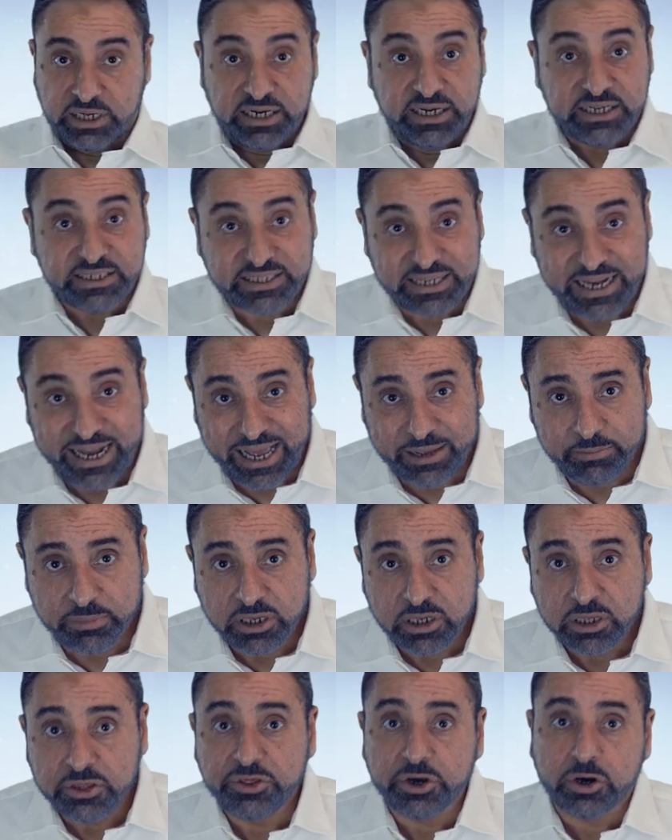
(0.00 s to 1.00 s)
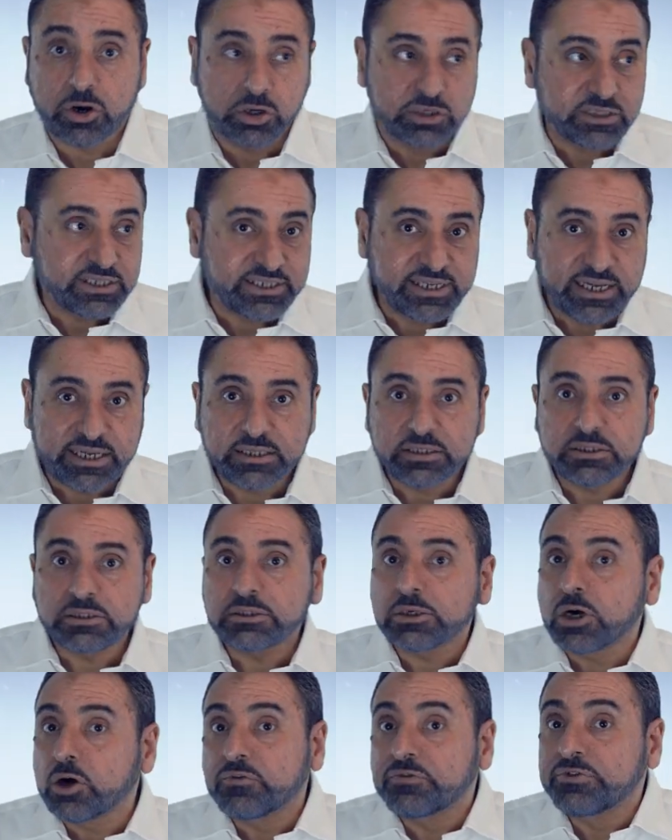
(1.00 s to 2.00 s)
In Islam, the
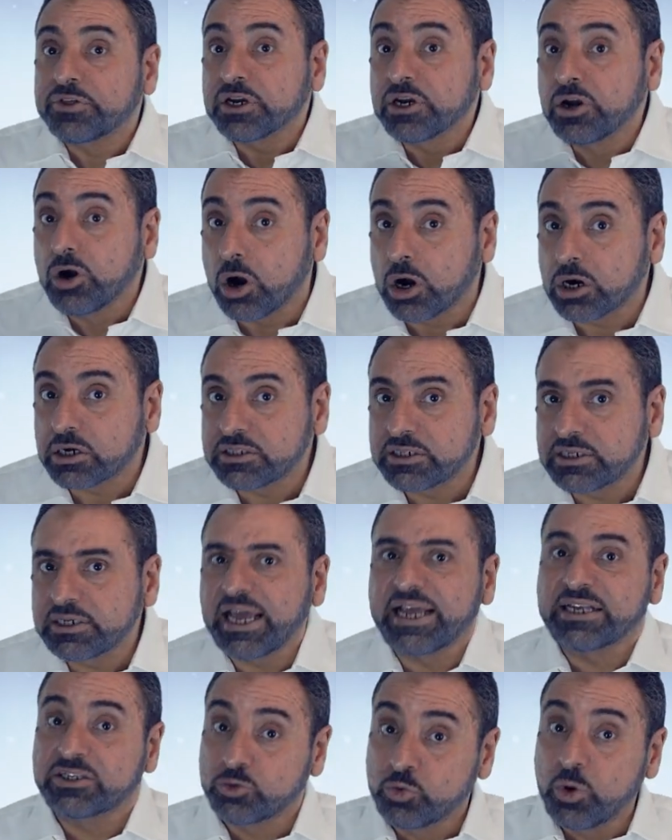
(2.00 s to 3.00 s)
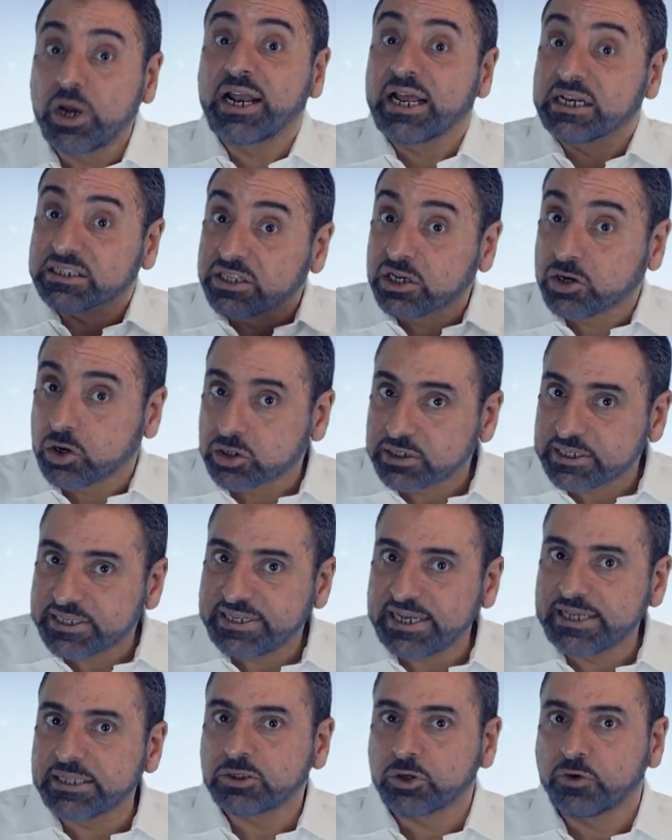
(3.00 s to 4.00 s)
consent of the guardian as well as the
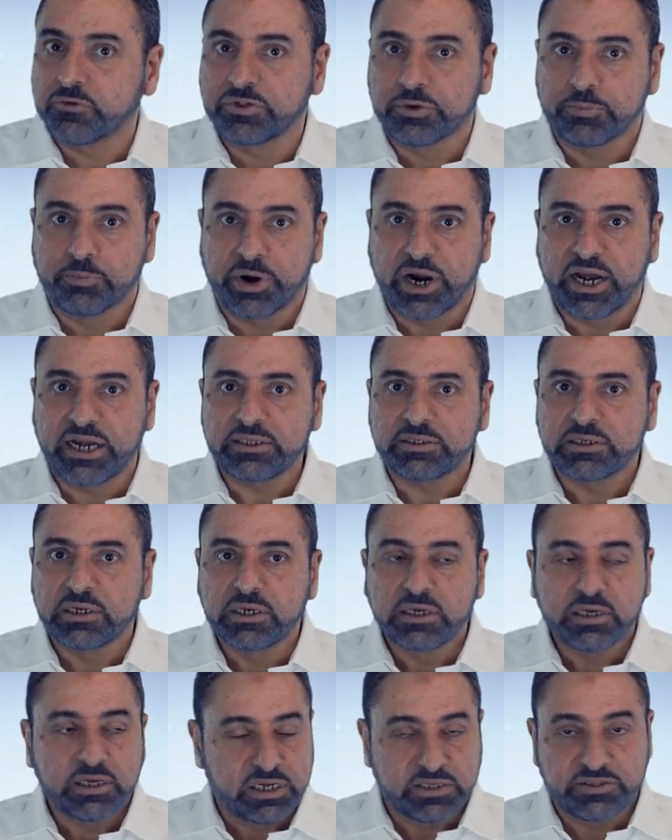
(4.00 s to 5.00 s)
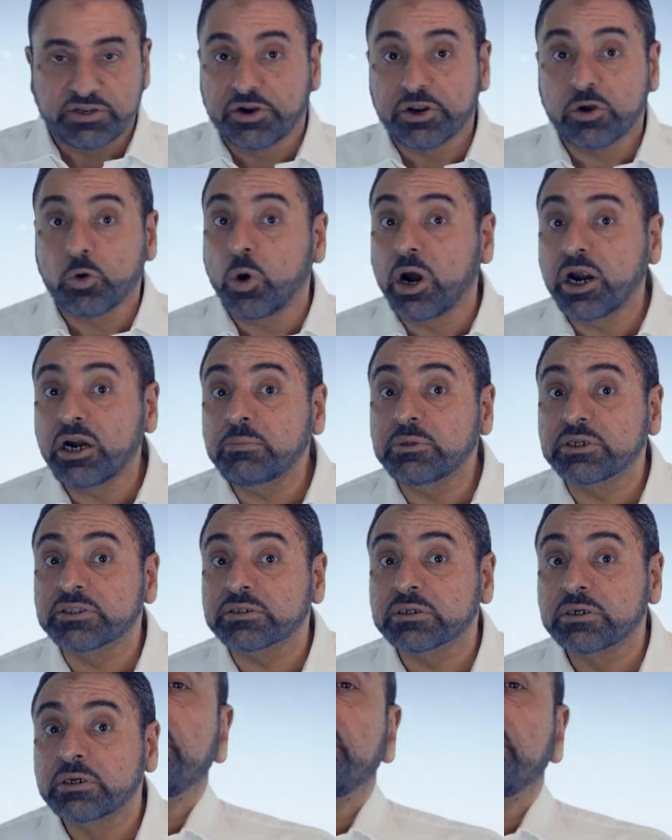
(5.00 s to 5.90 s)
consent of the bride is a requirement.